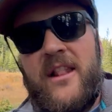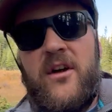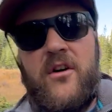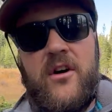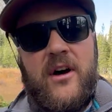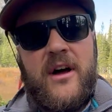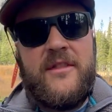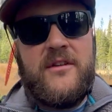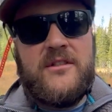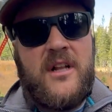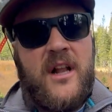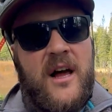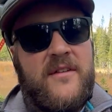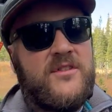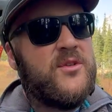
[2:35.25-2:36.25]
logo on those
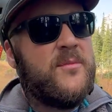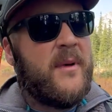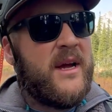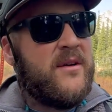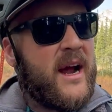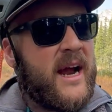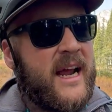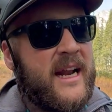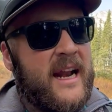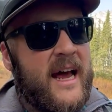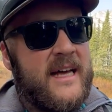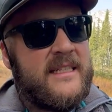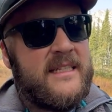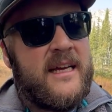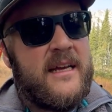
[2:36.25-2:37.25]
gloves, you might
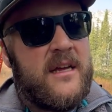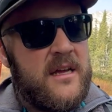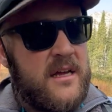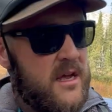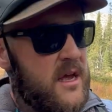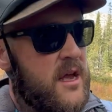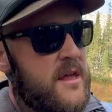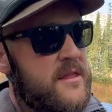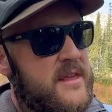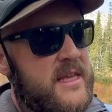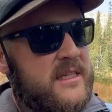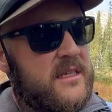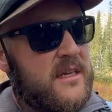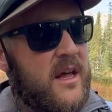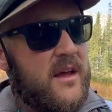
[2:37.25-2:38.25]
recognize it. These
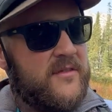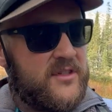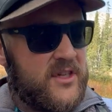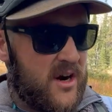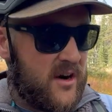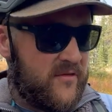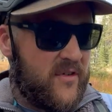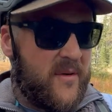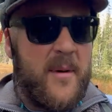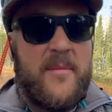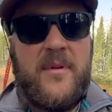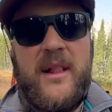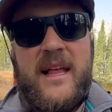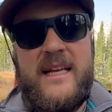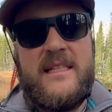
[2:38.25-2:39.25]
gloves are from a
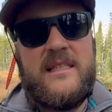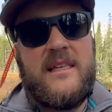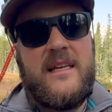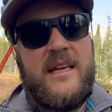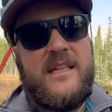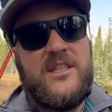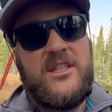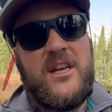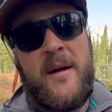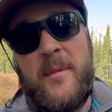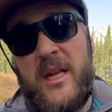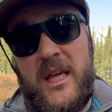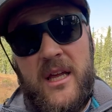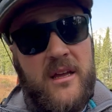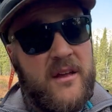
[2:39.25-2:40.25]
place in
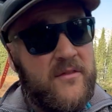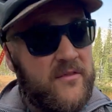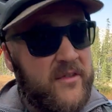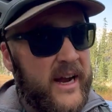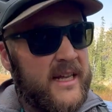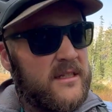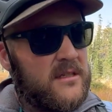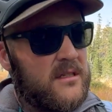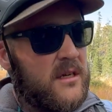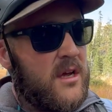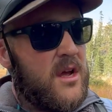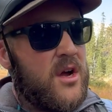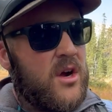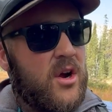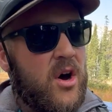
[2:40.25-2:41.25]
Chamonix in France
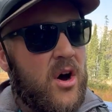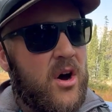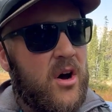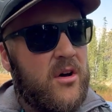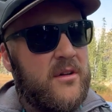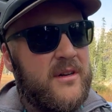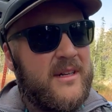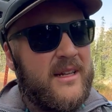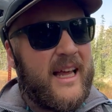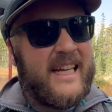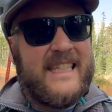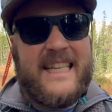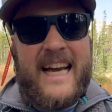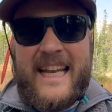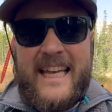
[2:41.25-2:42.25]
called like
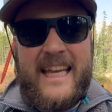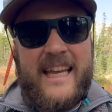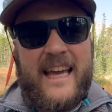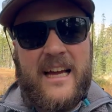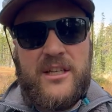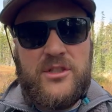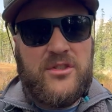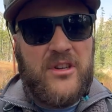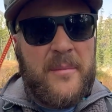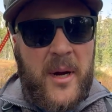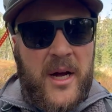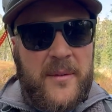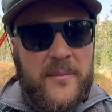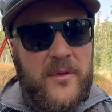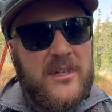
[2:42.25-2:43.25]
Technique Extrema
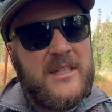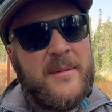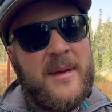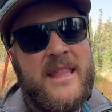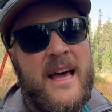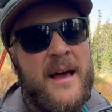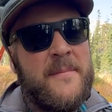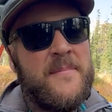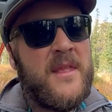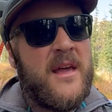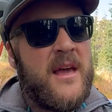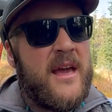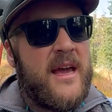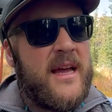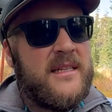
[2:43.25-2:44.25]
or something like that.
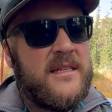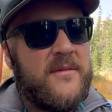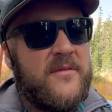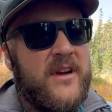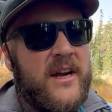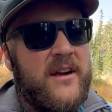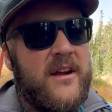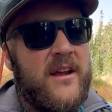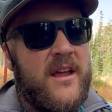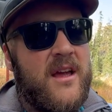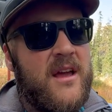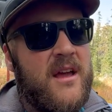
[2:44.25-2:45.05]
It's a very